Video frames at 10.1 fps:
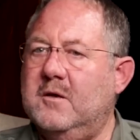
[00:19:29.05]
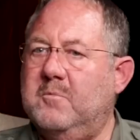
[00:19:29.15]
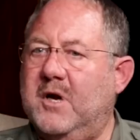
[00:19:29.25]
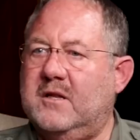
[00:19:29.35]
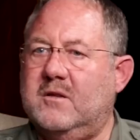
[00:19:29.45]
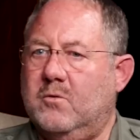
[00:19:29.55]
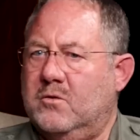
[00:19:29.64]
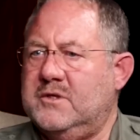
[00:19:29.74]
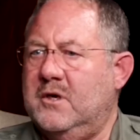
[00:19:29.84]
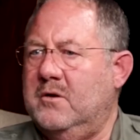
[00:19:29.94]
But
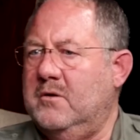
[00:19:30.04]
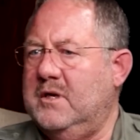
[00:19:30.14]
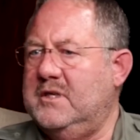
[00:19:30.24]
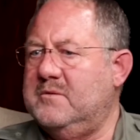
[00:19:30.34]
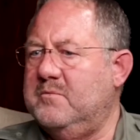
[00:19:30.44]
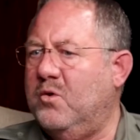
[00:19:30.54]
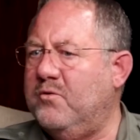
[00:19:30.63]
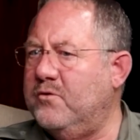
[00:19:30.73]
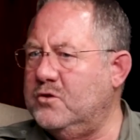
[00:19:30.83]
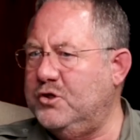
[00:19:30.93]
also, it's more
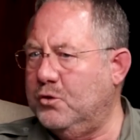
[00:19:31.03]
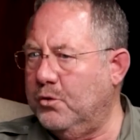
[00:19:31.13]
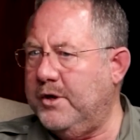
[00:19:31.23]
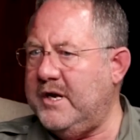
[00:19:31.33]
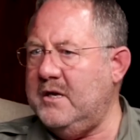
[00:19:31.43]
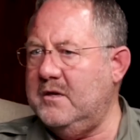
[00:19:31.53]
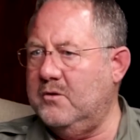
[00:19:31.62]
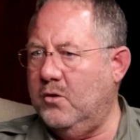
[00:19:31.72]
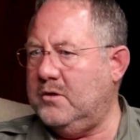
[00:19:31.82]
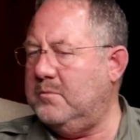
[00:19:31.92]
for jewelry,
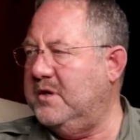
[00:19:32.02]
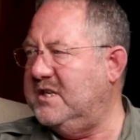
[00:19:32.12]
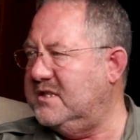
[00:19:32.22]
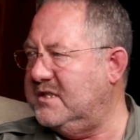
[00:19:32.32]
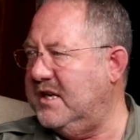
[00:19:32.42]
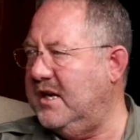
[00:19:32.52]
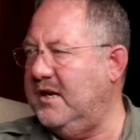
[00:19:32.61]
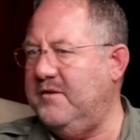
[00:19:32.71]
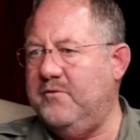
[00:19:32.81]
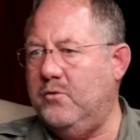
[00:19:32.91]
not
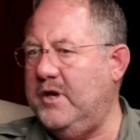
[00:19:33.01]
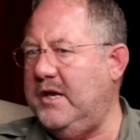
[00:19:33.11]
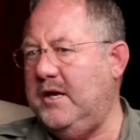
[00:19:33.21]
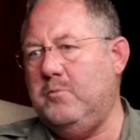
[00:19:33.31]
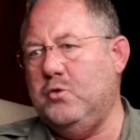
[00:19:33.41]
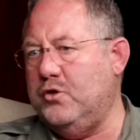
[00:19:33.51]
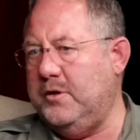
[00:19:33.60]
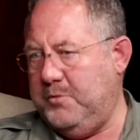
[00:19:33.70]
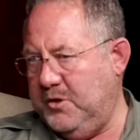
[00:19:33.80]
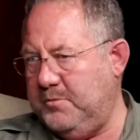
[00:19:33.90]
necessarily for any
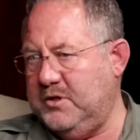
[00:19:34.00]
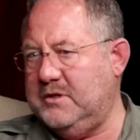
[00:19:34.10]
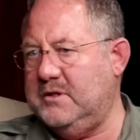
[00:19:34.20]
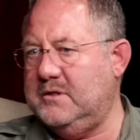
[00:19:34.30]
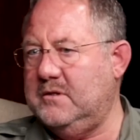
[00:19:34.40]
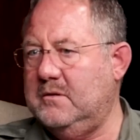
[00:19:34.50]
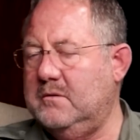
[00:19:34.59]
muti purposes.